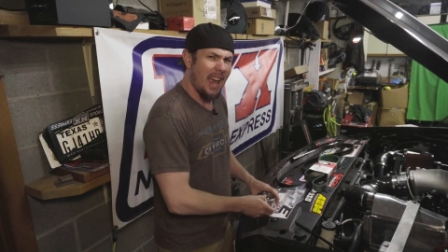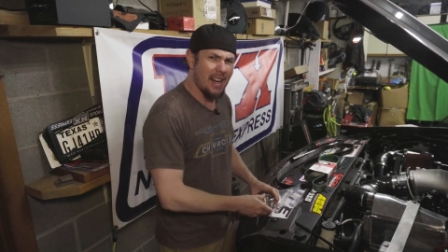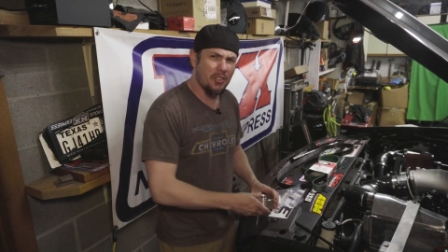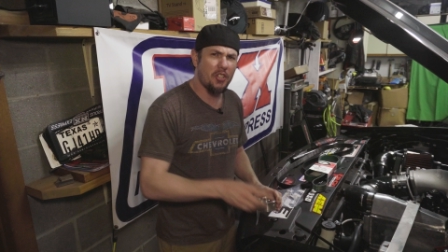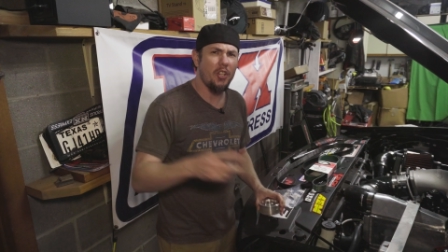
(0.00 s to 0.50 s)

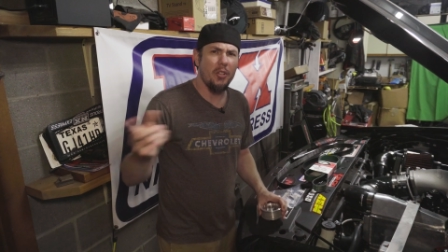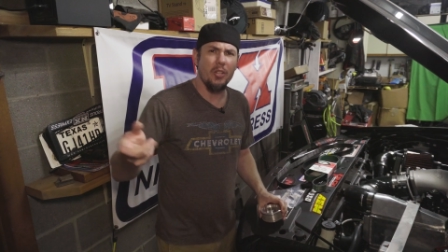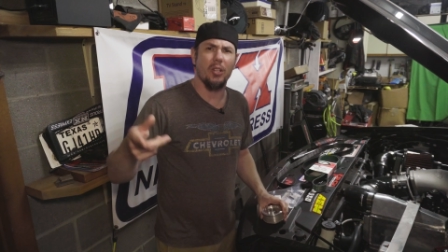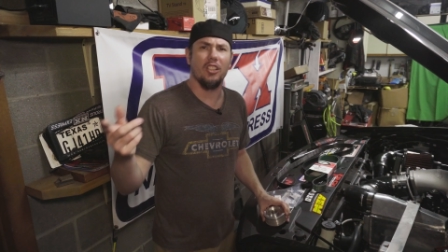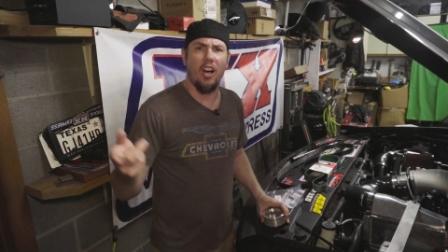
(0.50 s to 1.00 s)
And I'll show
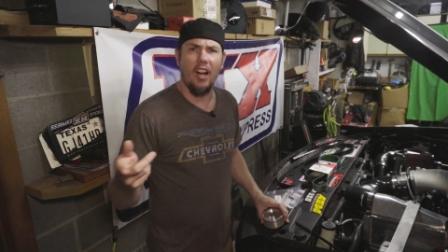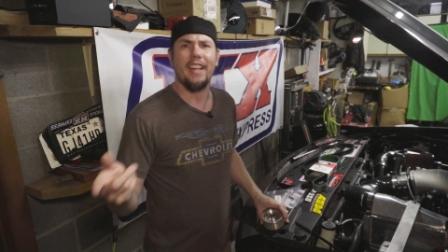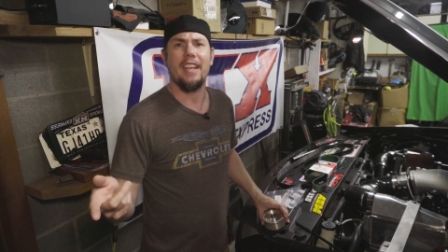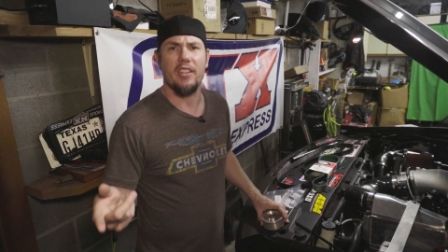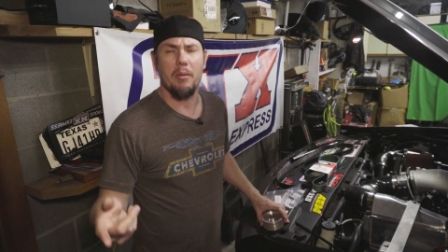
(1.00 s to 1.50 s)
you a log
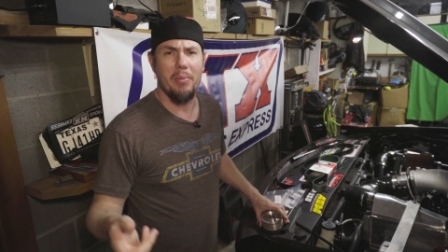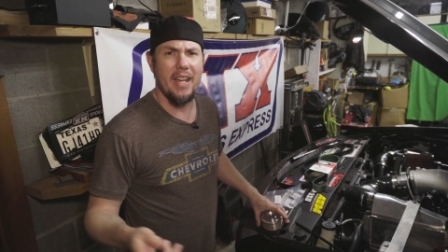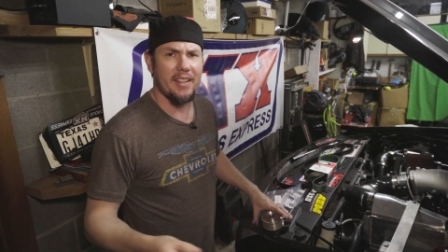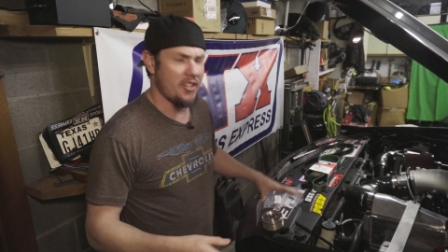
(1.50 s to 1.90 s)
here in a bit